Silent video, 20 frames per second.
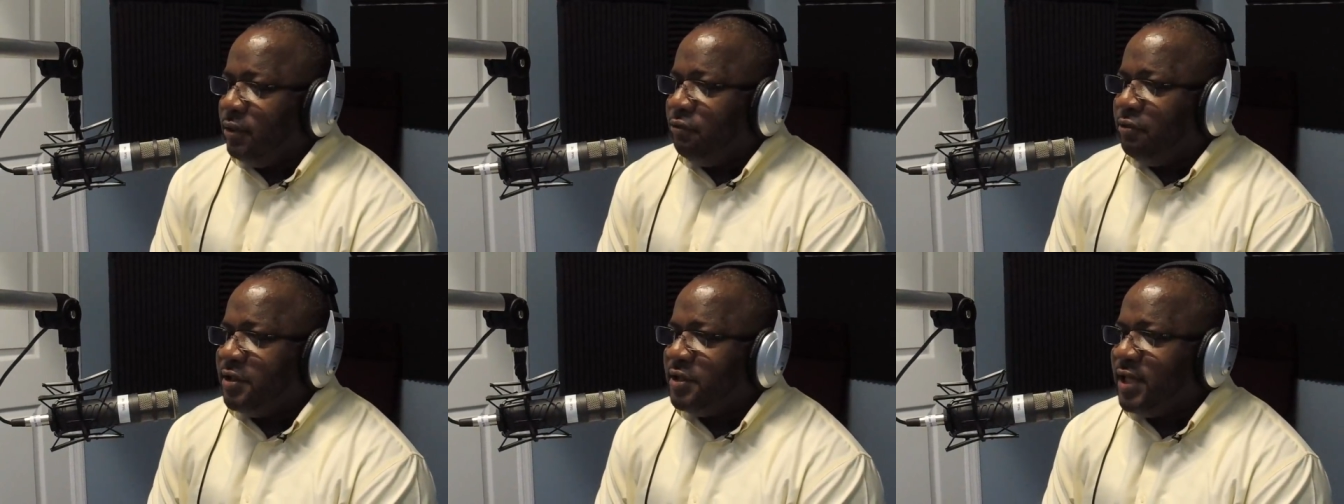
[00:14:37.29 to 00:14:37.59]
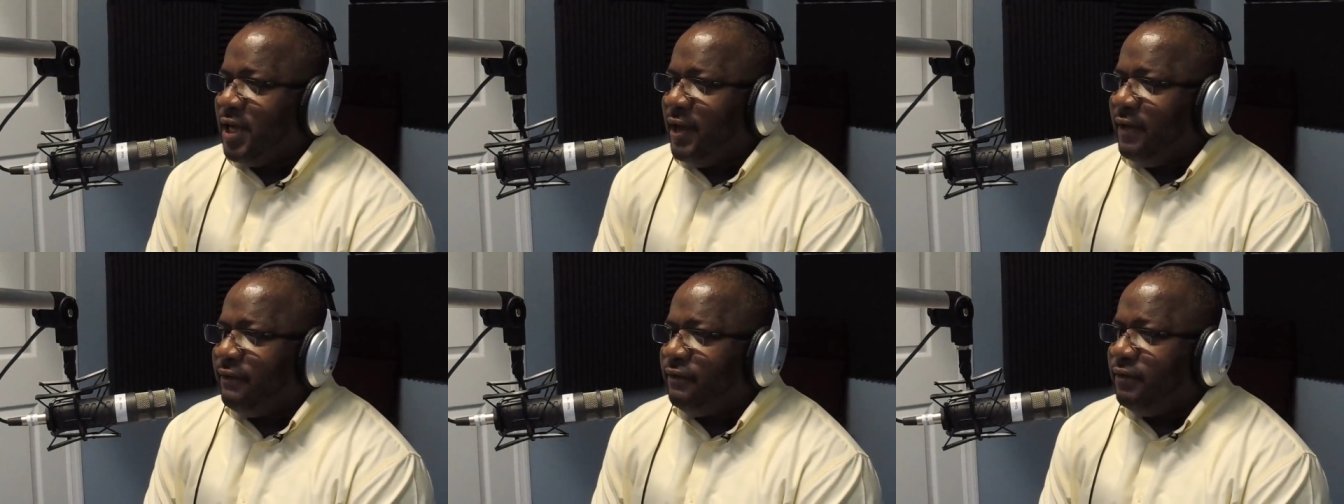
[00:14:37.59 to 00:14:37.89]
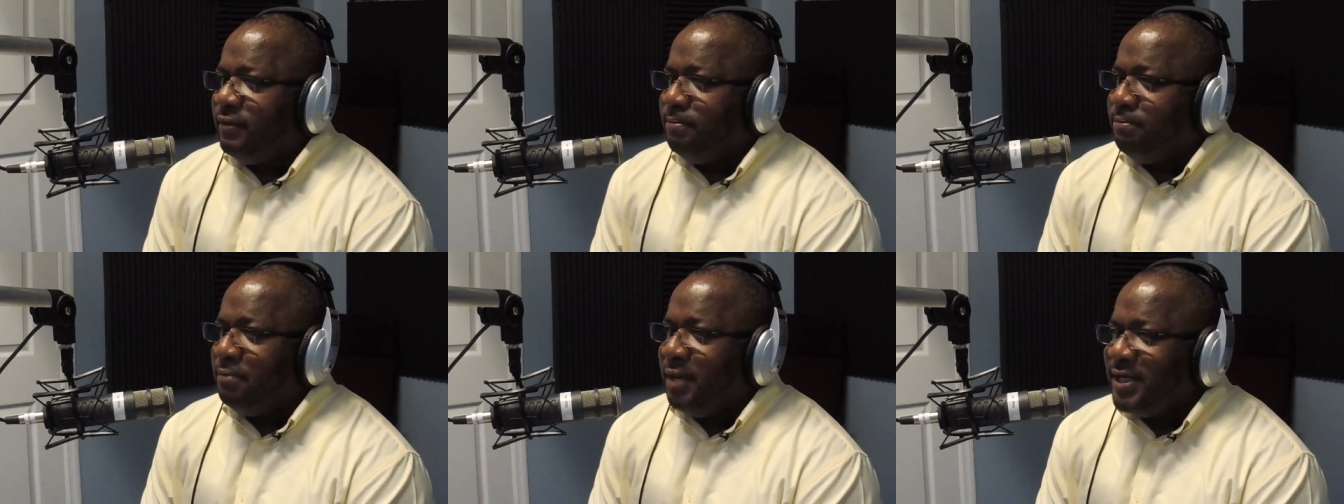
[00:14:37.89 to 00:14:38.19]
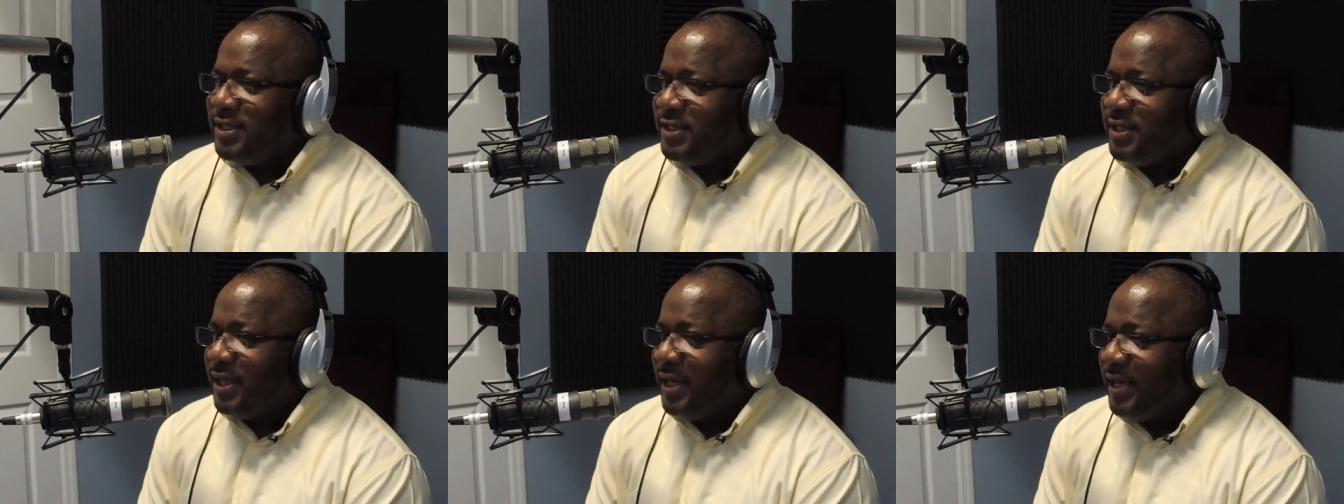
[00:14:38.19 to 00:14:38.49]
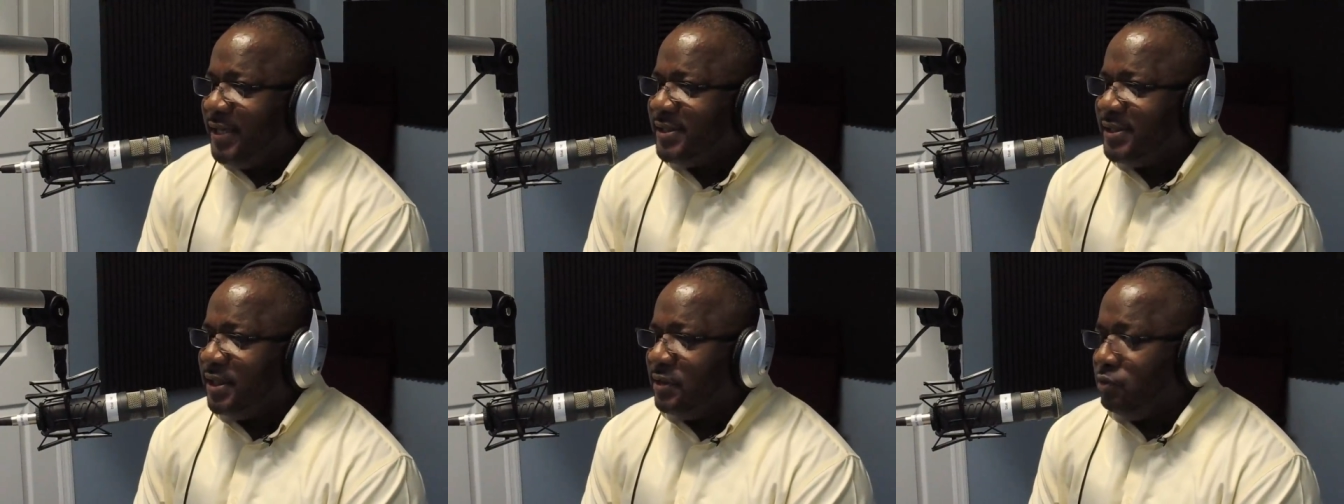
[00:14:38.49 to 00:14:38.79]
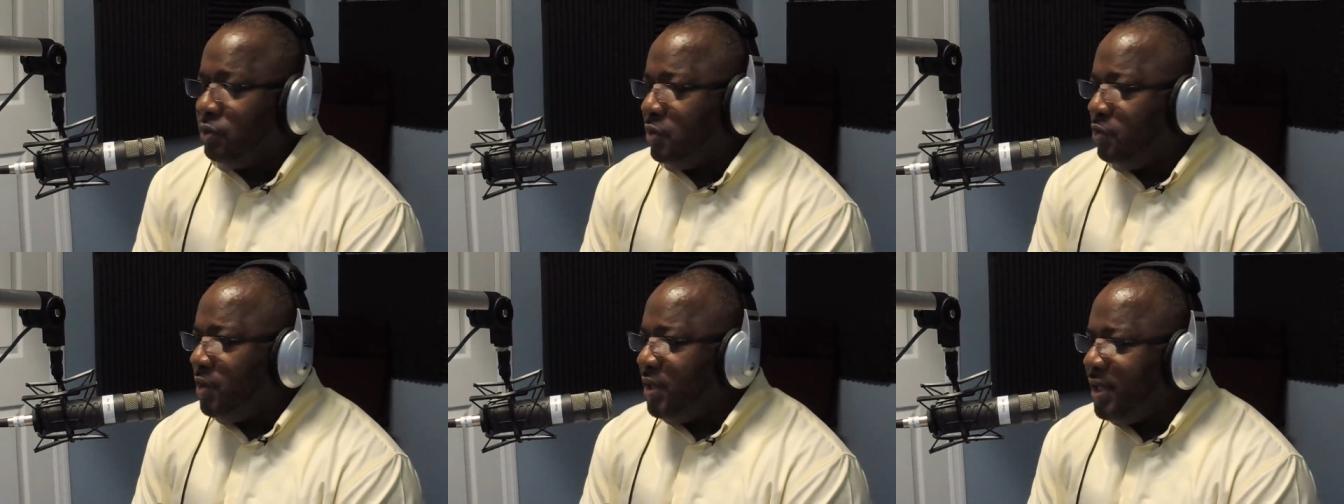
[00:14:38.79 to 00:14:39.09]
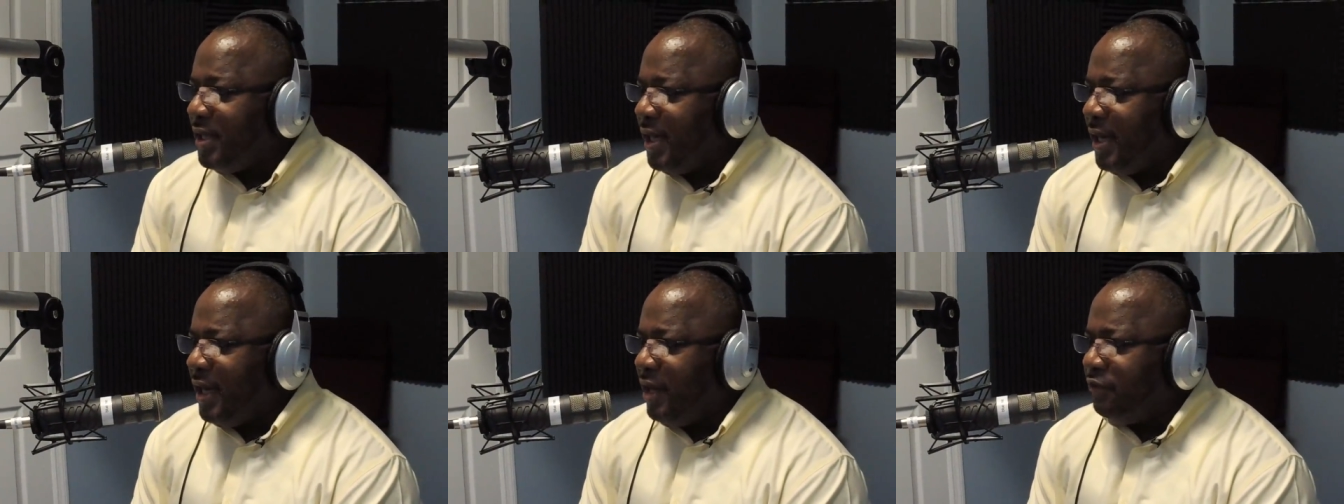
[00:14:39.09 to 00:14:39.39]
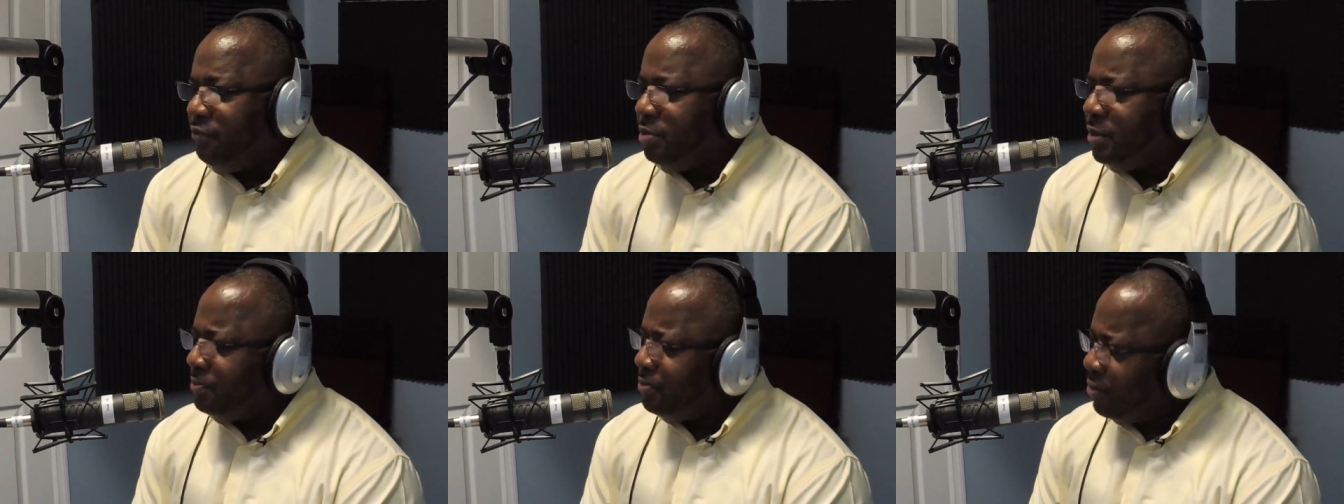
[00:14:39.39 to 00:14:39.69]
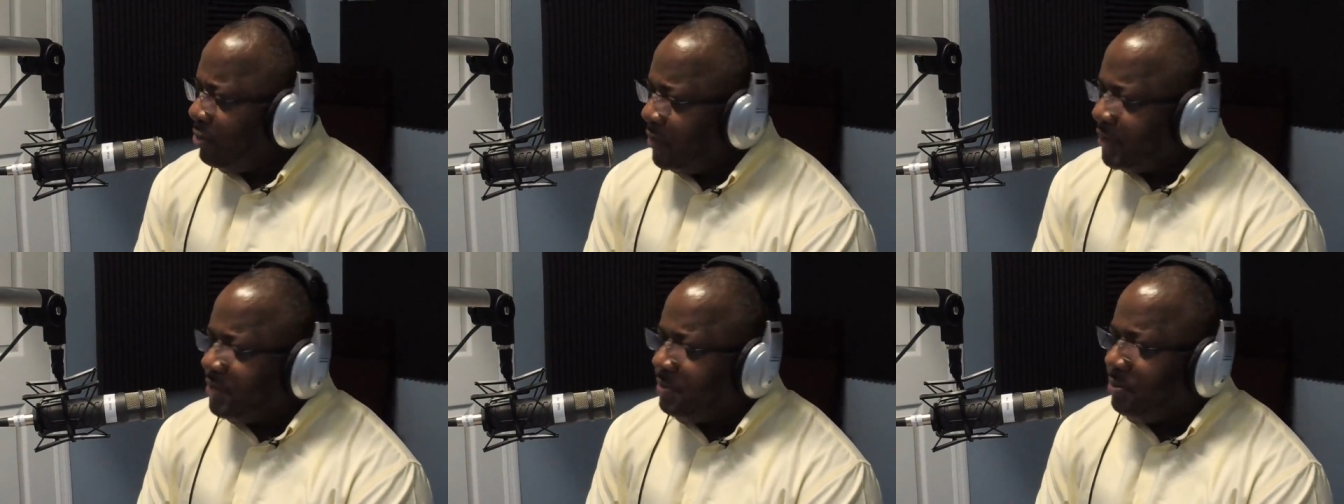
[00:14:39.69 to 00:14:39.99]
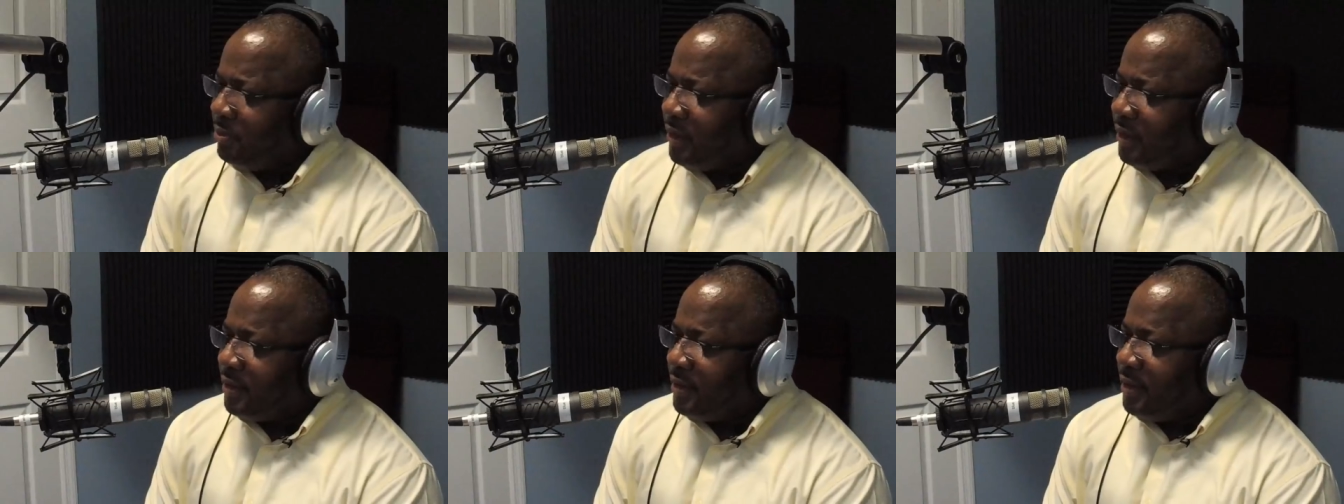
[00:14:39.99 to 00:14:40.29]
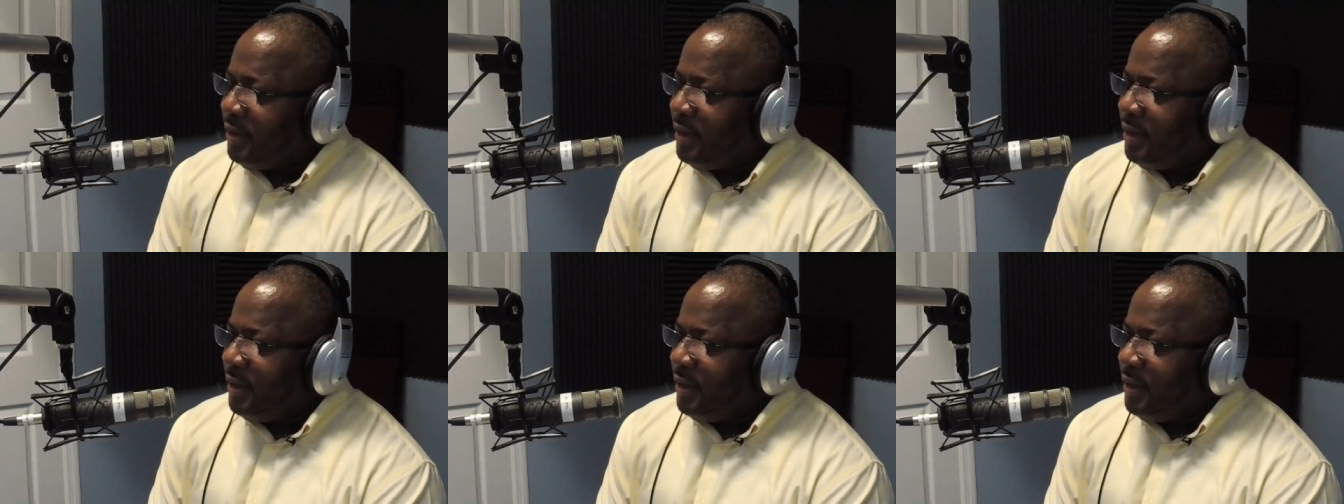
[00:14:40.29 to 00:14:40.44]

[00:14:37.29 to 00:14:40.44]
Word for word: which have much less than what we have, but prospering.